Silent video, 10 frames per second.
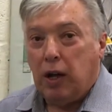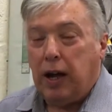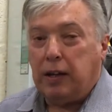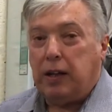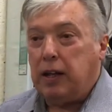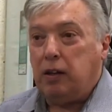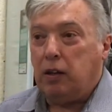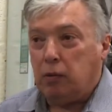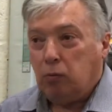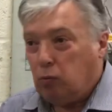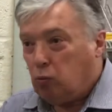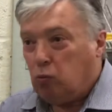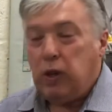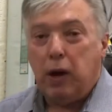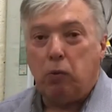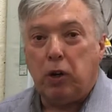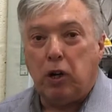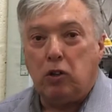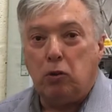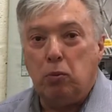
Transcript: And then now we're going to